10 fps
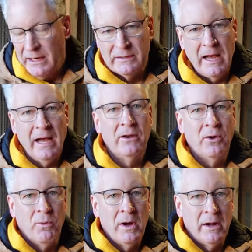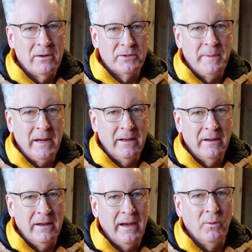because I don't want her spending
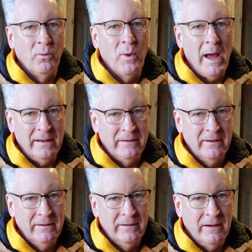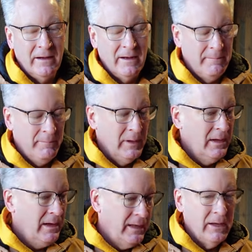the night wet. Um,
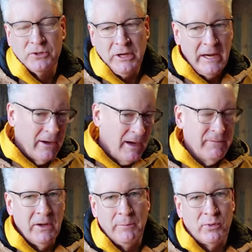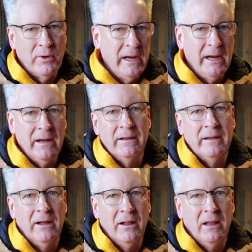and they'll shake off, they'll preen,
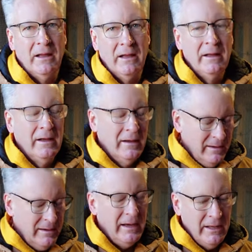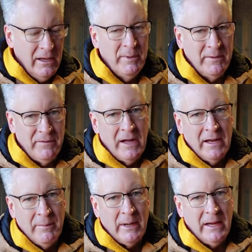they'll, uh, and they'll be
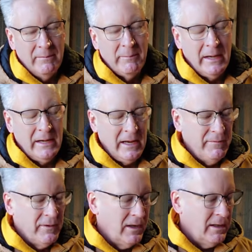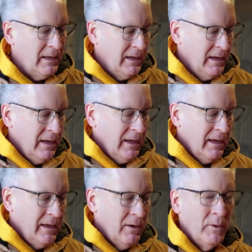fine by, by nightfall.
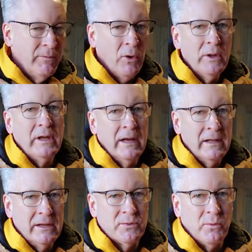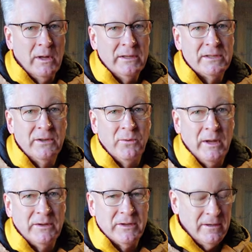We've only done this once in the
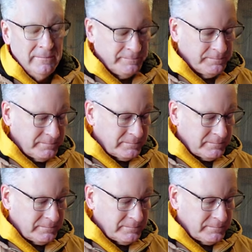winter